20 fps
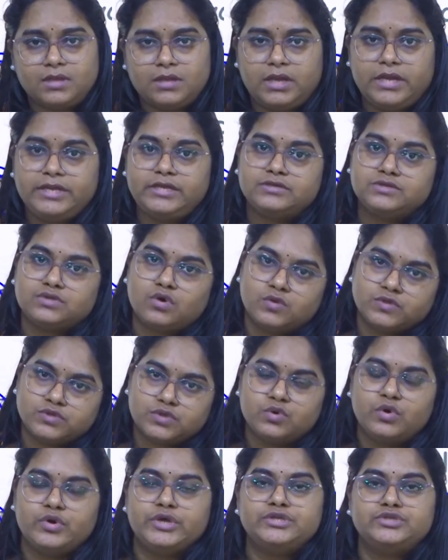it is also
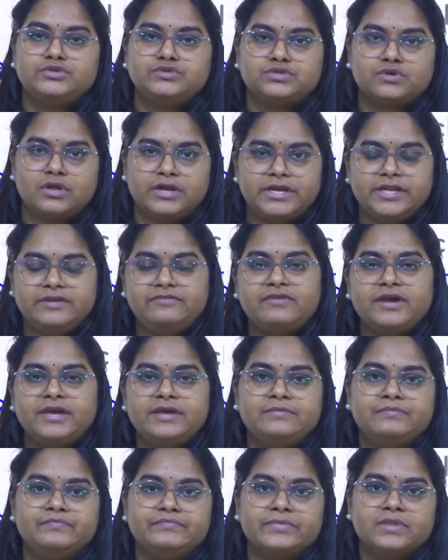going to solidify
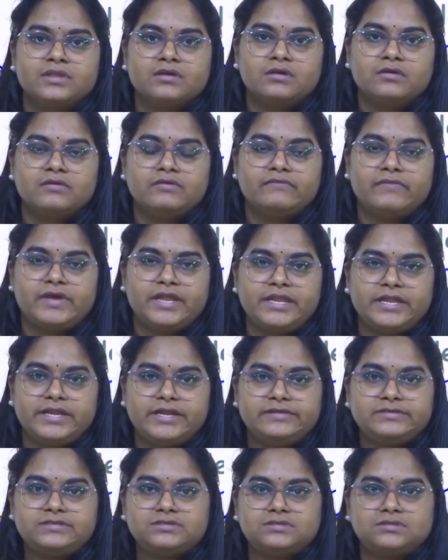when it
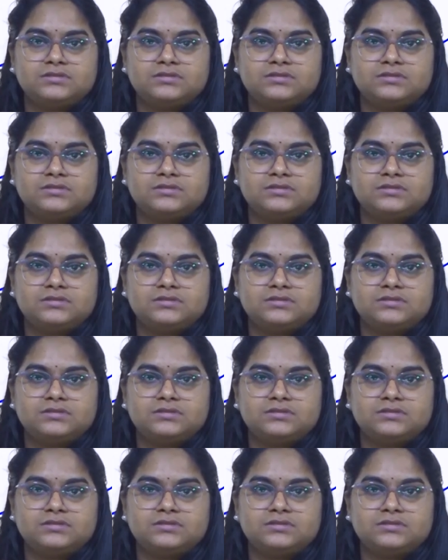is